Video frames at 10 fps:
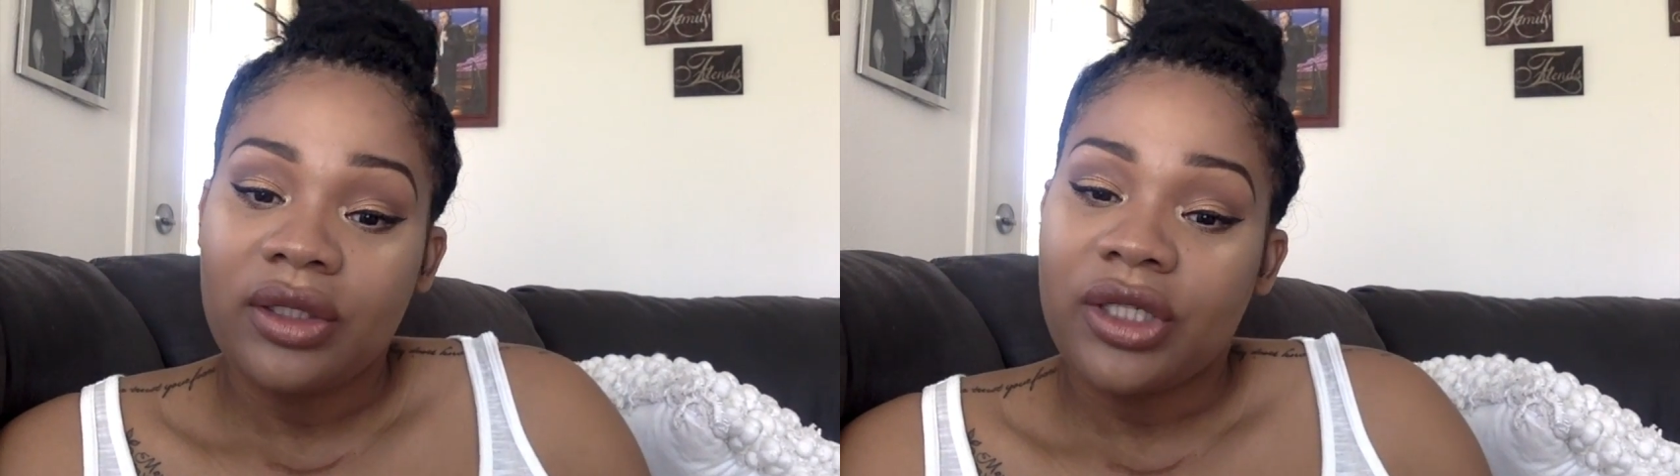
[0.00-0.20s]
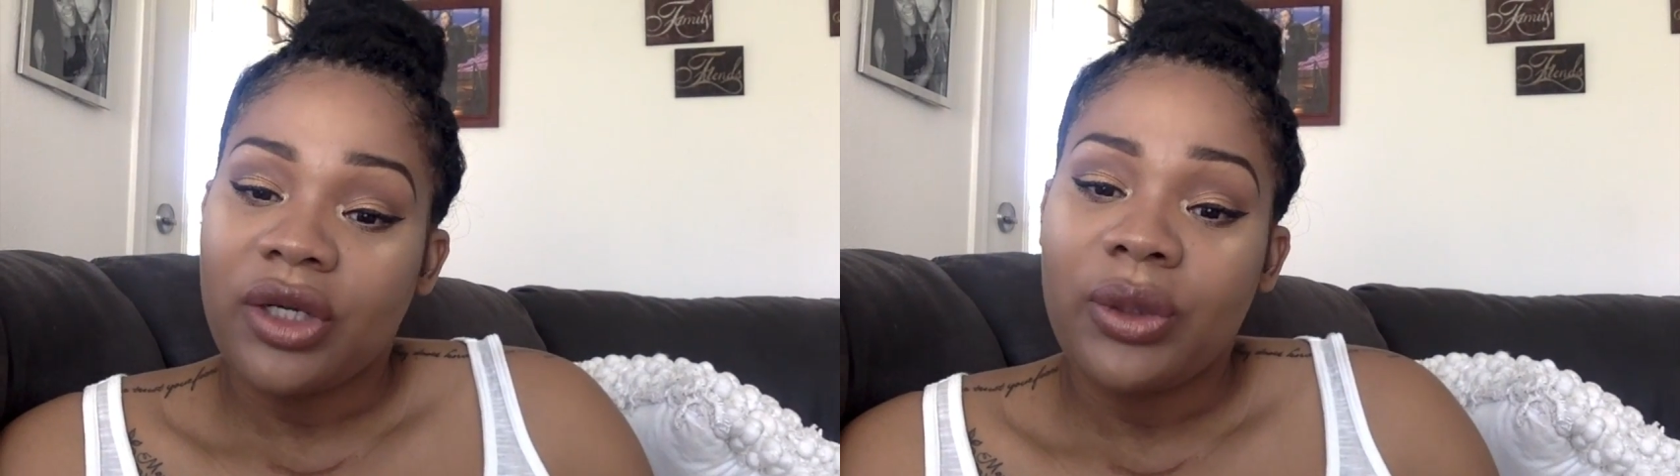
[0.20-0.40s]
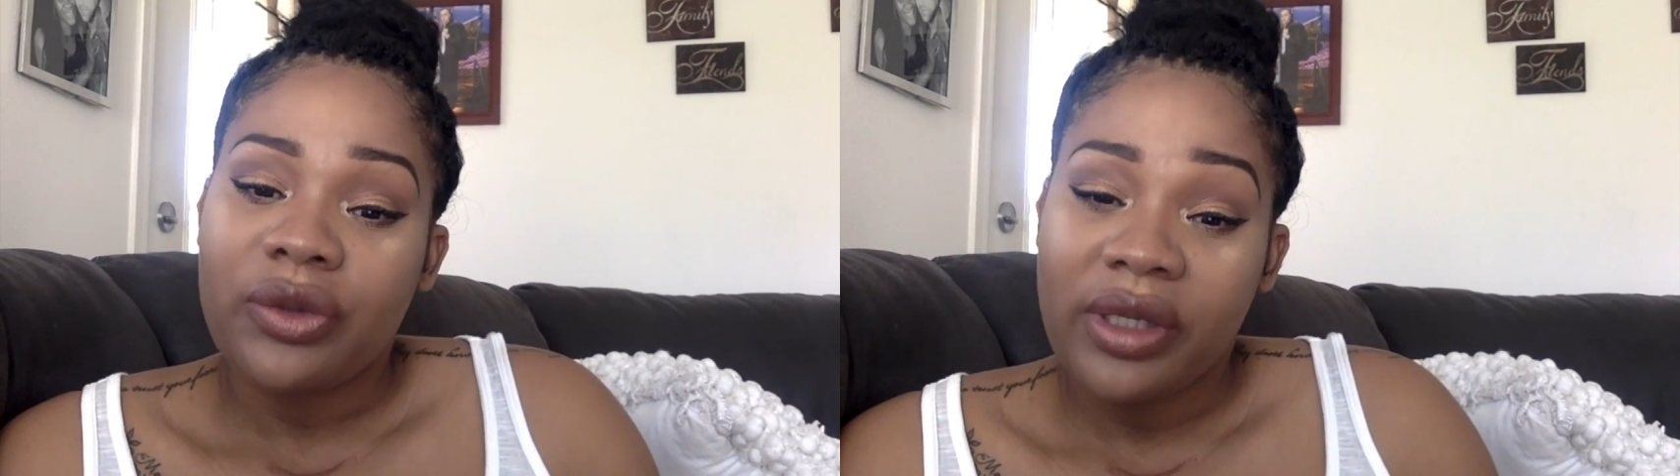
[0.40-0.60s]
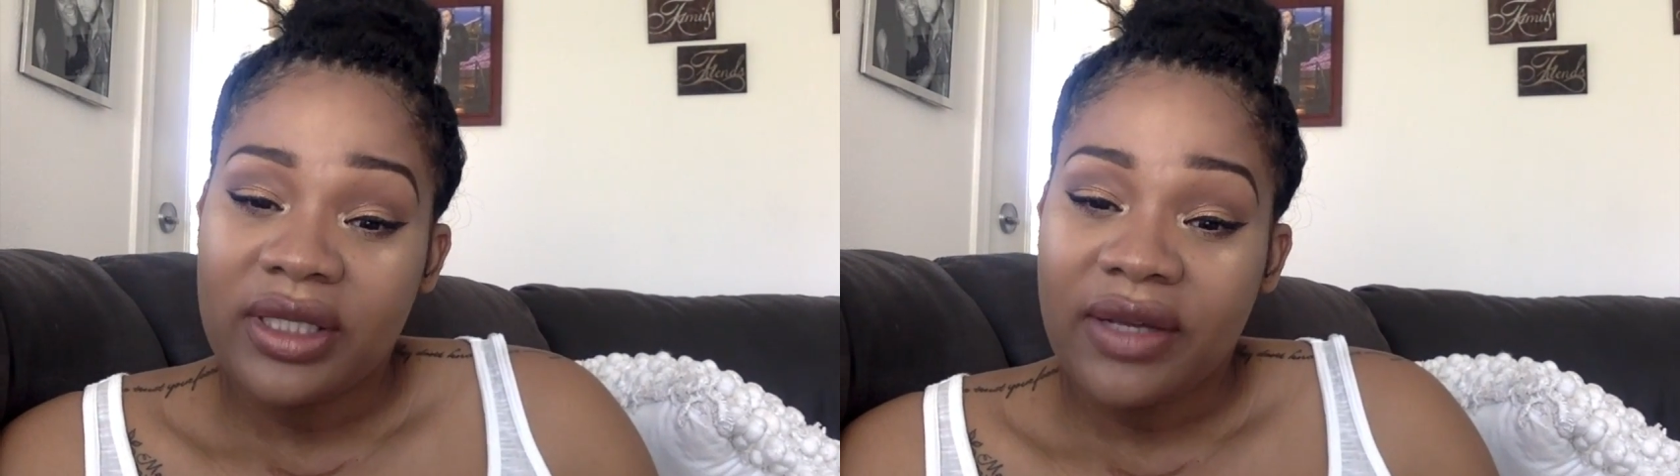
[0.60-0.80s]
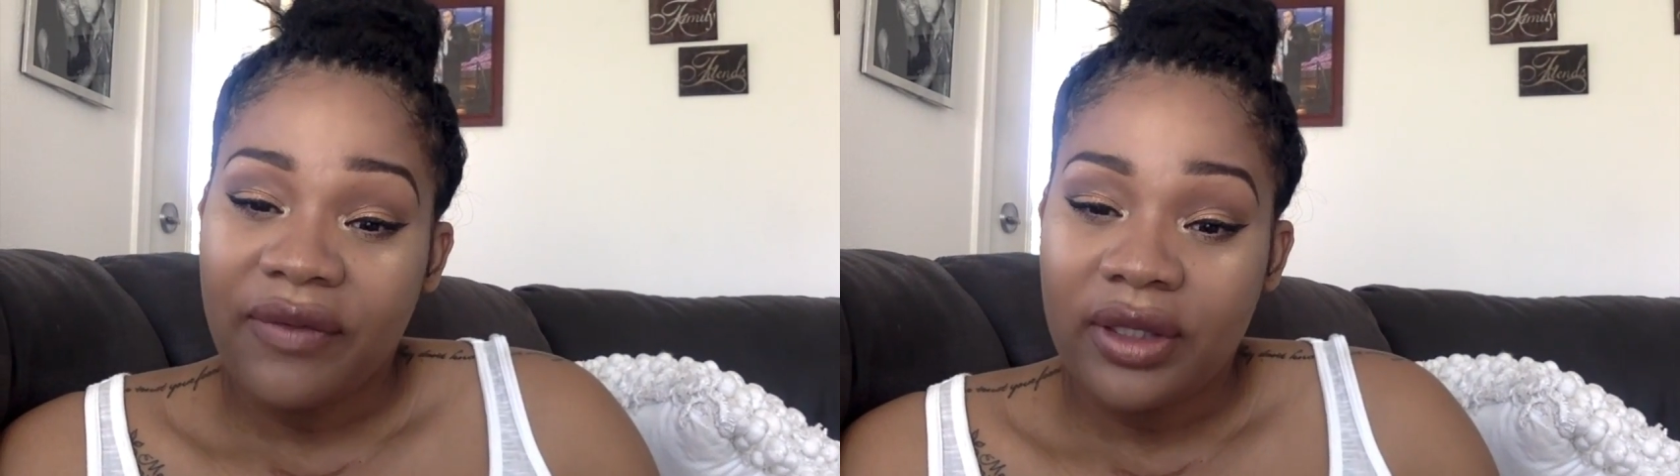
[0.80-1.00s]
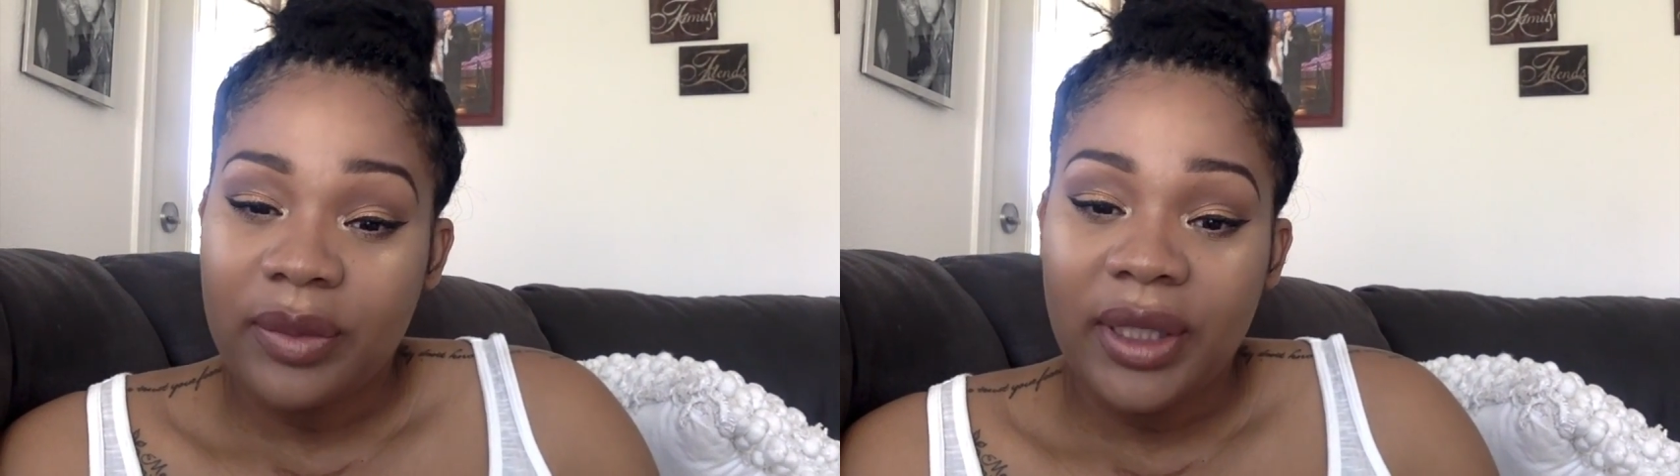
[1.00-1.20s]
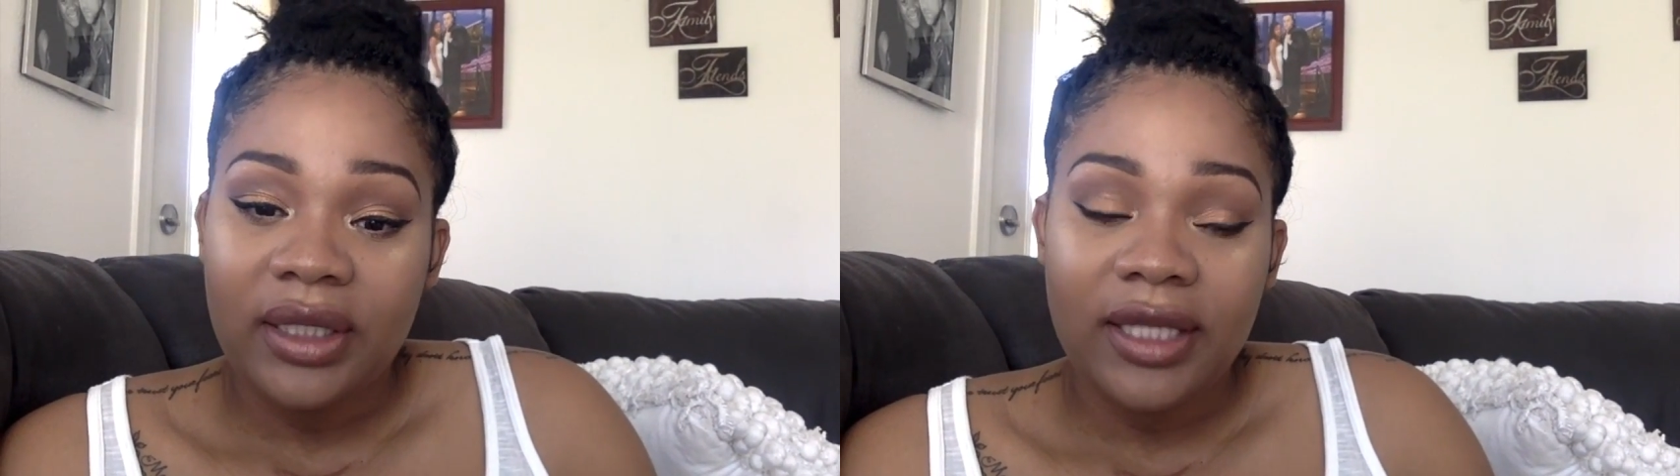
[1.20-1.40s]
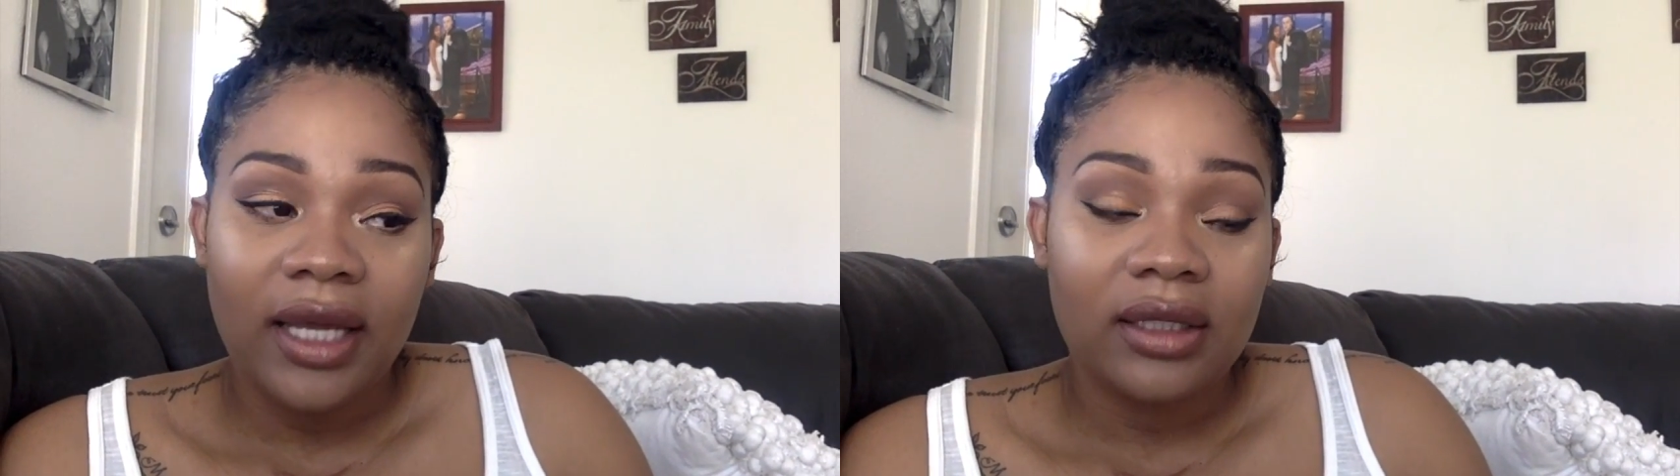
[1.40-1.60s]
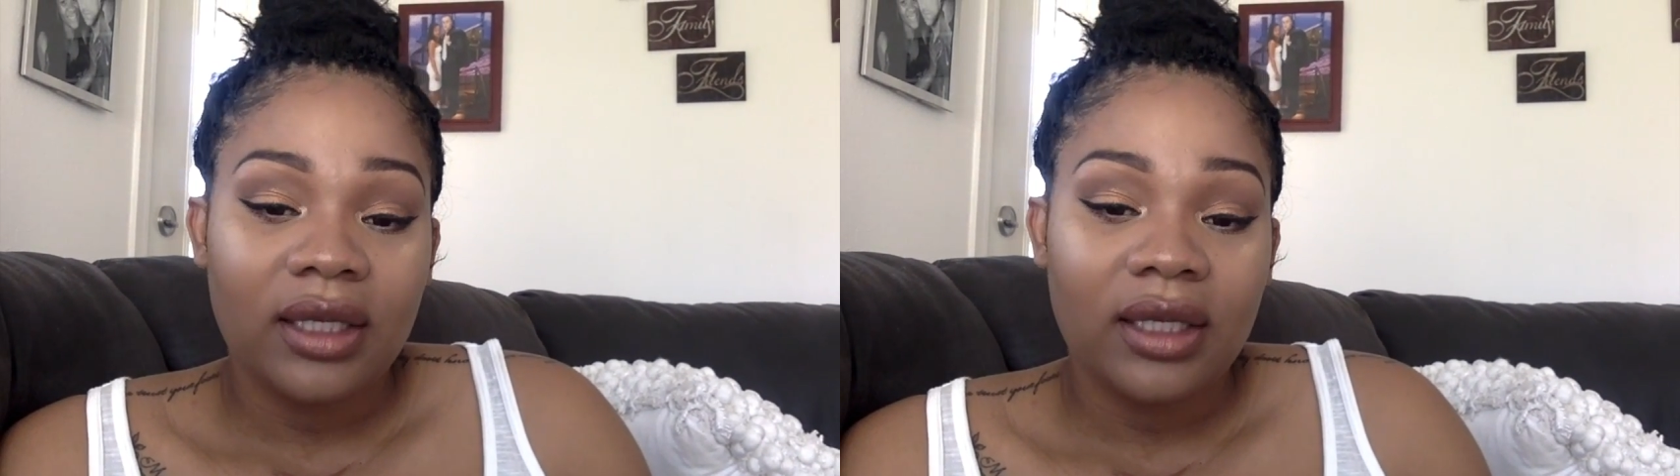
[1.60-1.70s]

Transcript: January 27th to be exact.